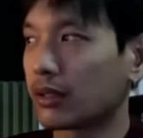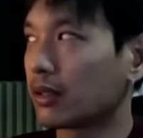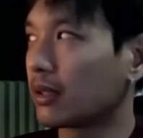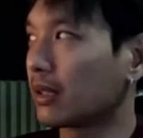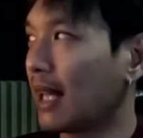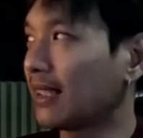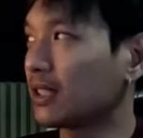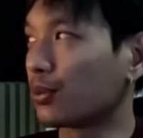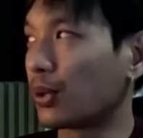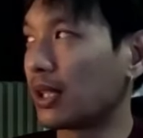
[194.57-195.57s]
That's a
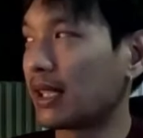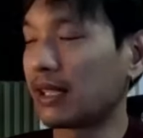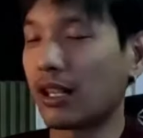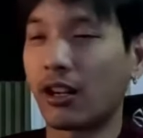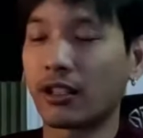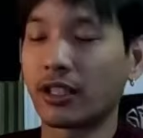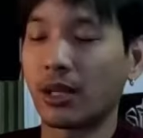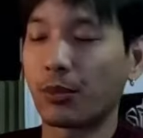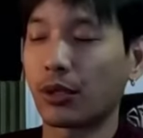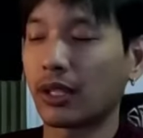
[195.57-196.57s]
really hard
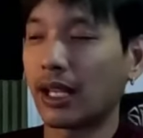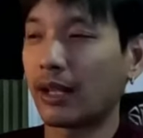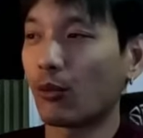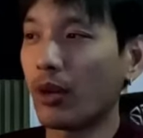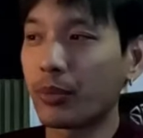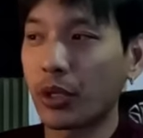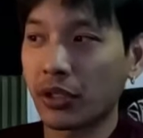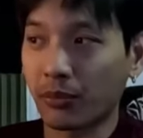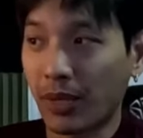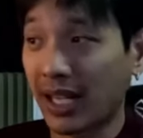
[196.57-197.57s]
number, and 1 million
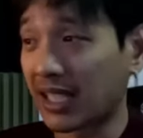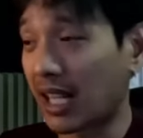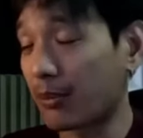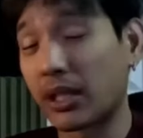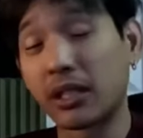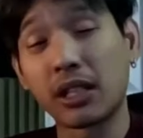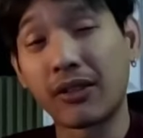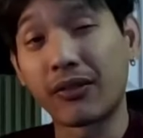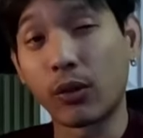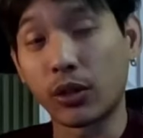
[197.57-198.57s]
might not be enough
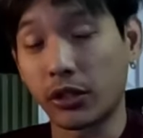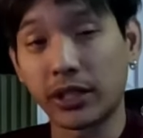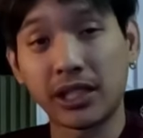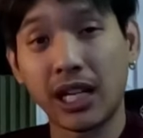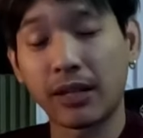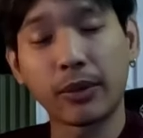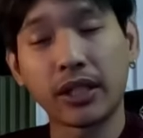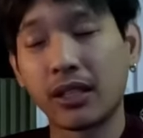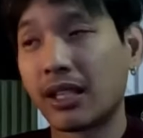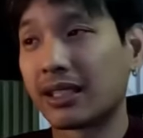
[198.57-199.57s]
for your retirement.
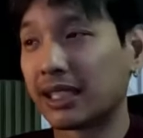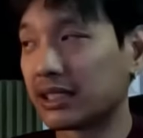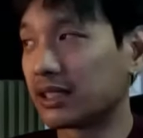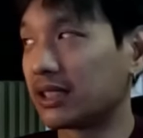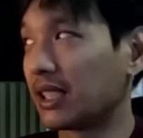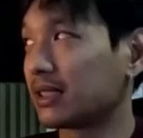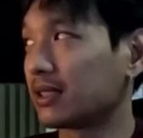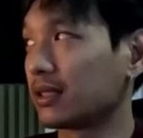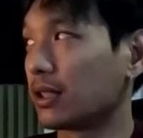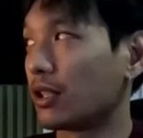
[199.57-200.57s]
This is just,
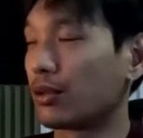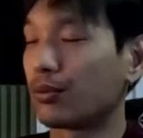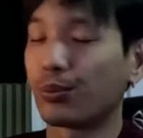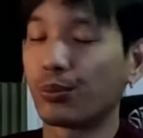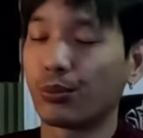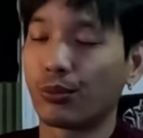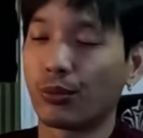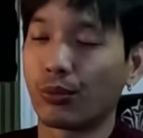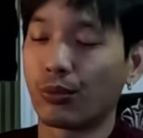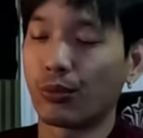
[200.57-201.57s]

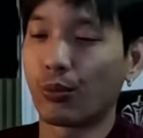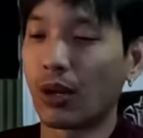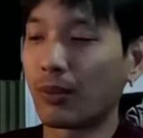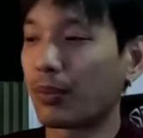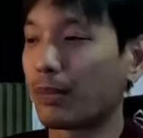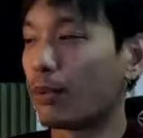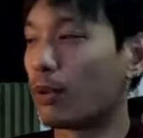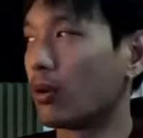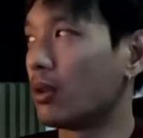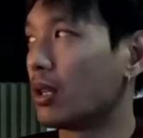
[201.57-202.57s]
what
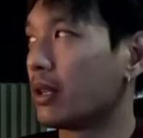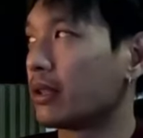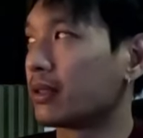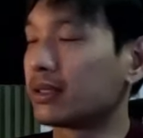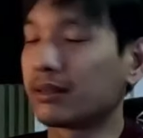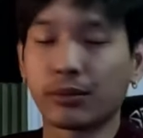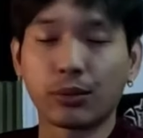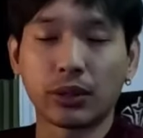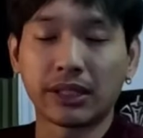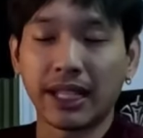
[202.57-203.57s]
people
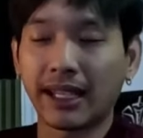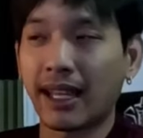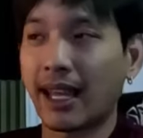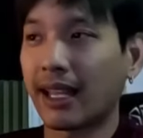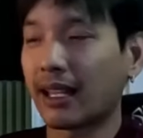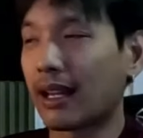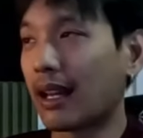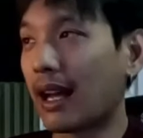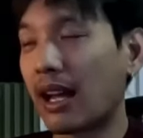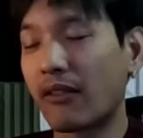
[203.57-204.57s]
would think, hey,
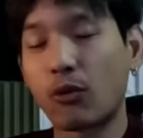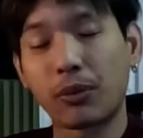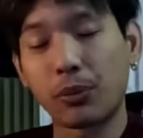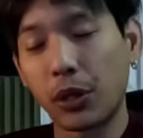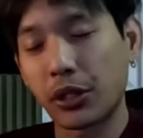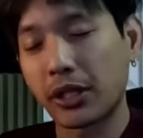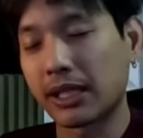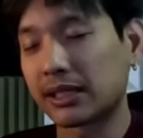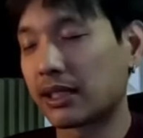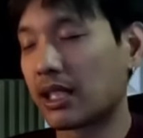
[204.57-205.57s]
I have 1 million,
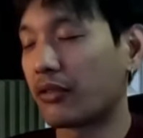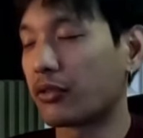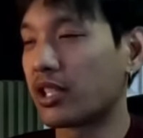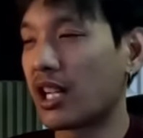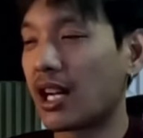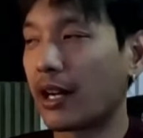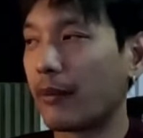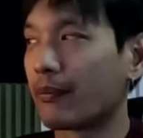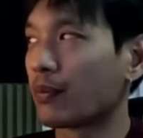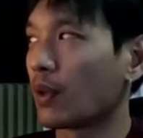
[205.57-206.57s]
it's enough to retire.
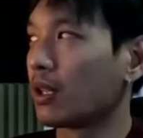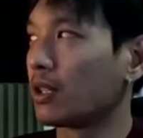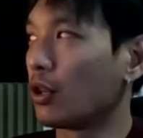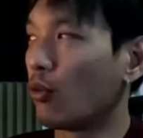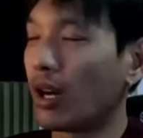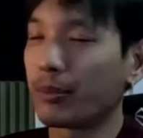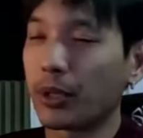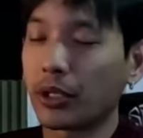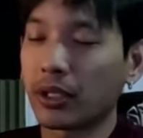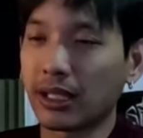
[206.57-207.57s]
1
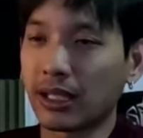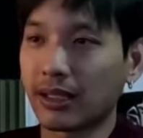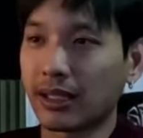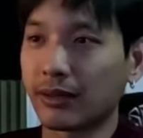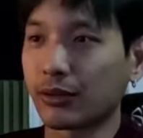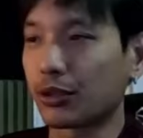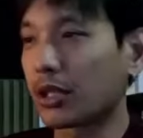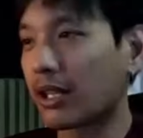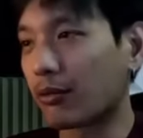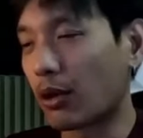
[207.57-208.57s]
million, you
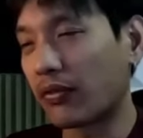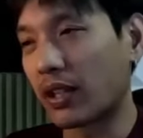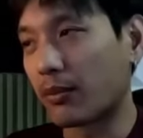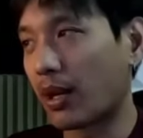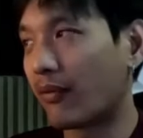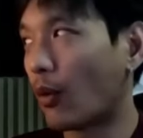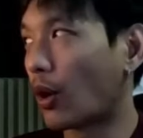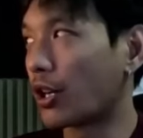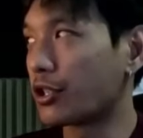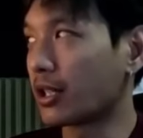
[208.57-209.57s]
get roughly about
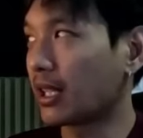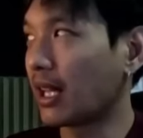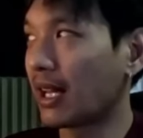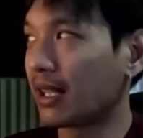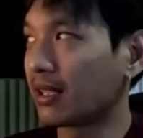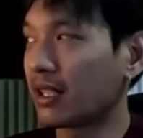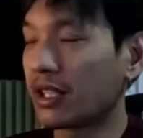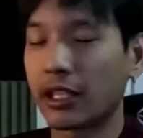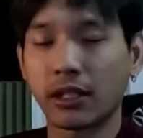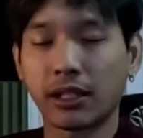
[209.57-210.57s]
400K a
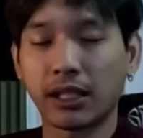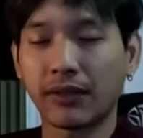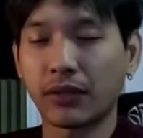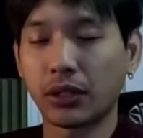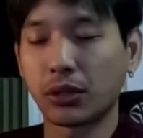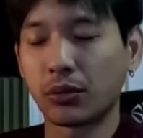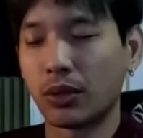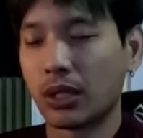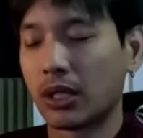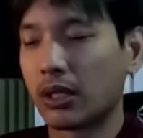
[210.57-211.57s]
year if you
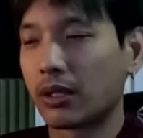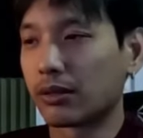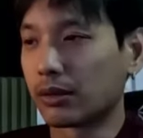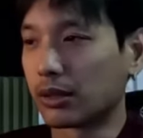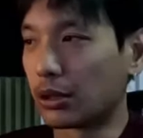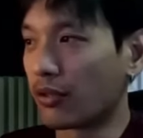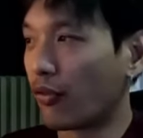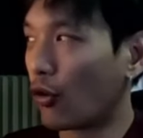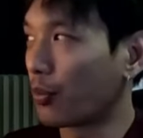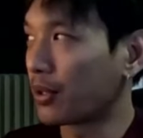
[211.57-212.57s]
do the
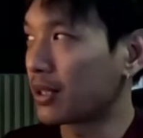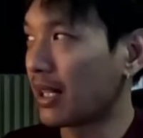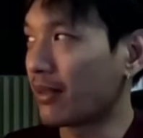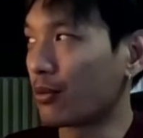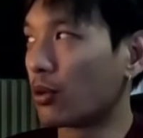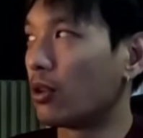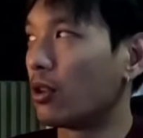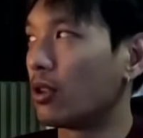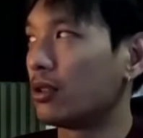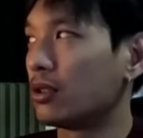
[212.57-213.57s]
4%
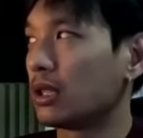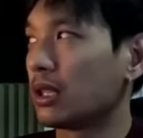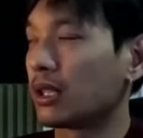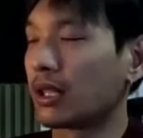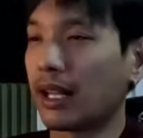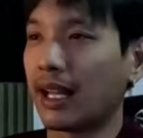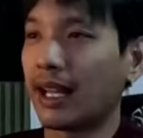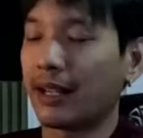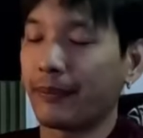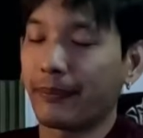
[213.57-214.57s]
rule.
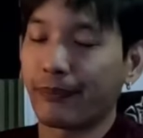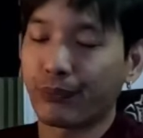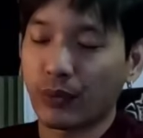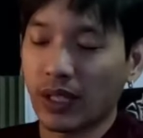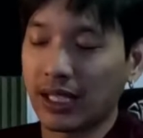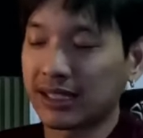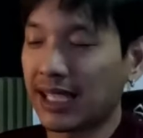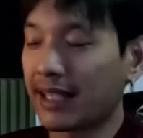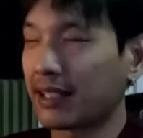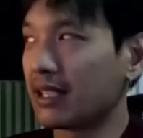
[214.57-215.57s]
And is
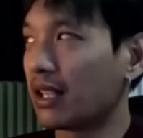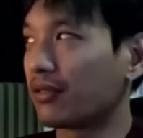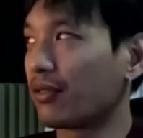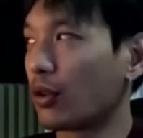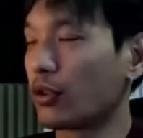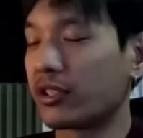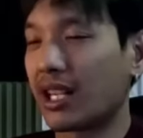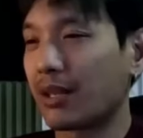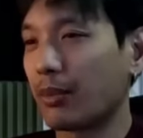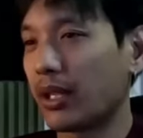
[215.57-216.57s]
that enough for
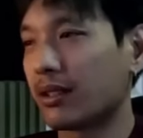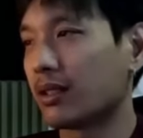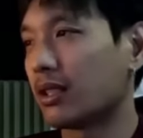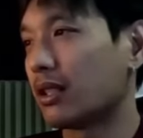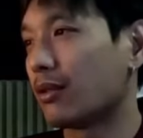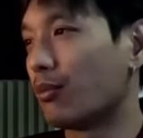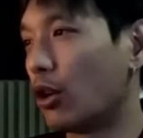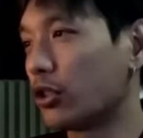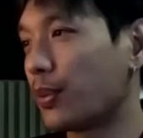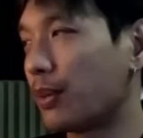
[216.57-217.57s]
retirement?
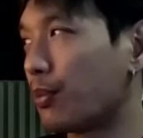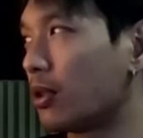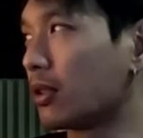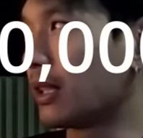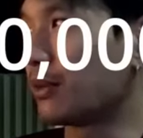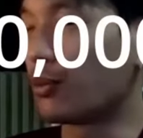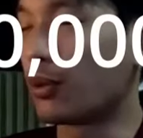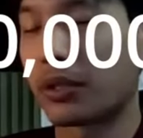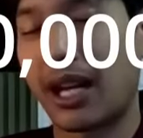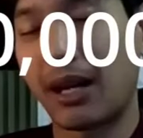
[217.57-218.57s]
Most people, it will
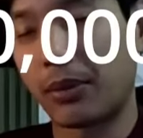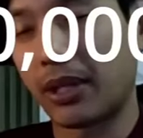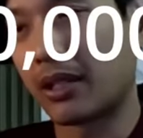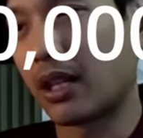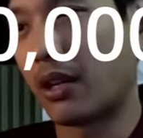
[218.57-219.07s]
not be enough,